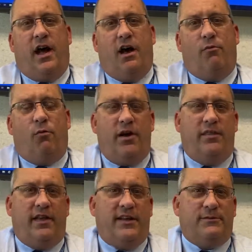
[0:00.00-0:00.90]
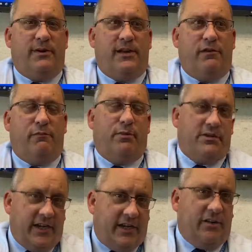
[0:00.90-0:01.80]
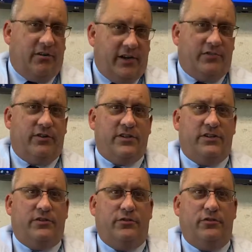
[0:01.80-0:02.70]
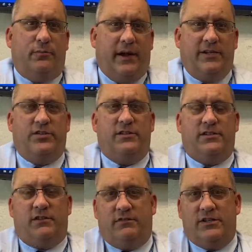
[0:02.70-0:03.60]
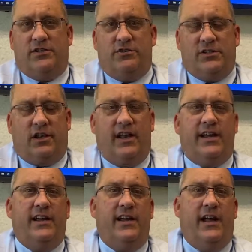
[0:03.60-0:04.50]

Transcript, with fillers: Uh, one that has been of particular interest to patients and visitors alike,